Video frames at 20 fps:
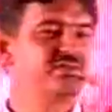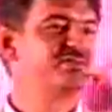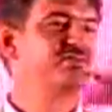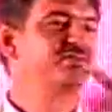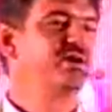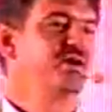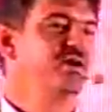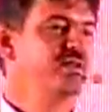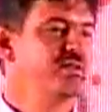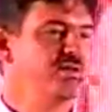
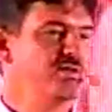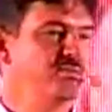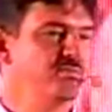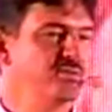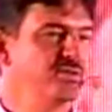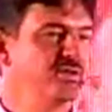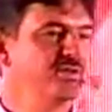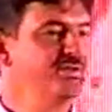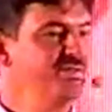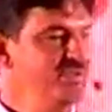study them
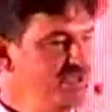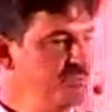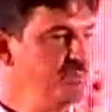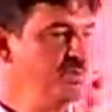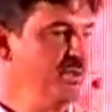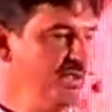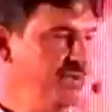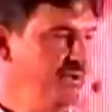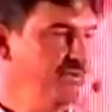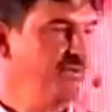
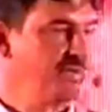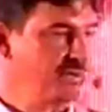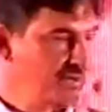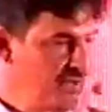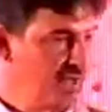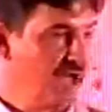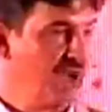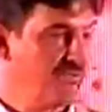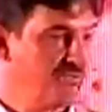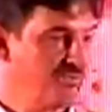deeply with
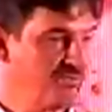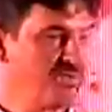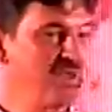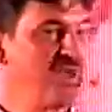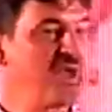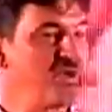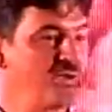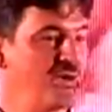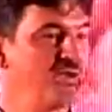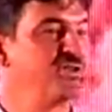love,
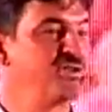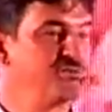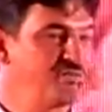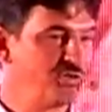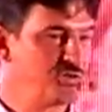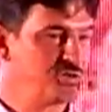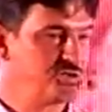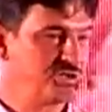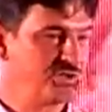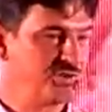care, and
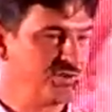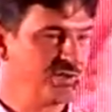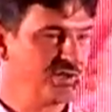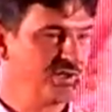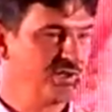devotion.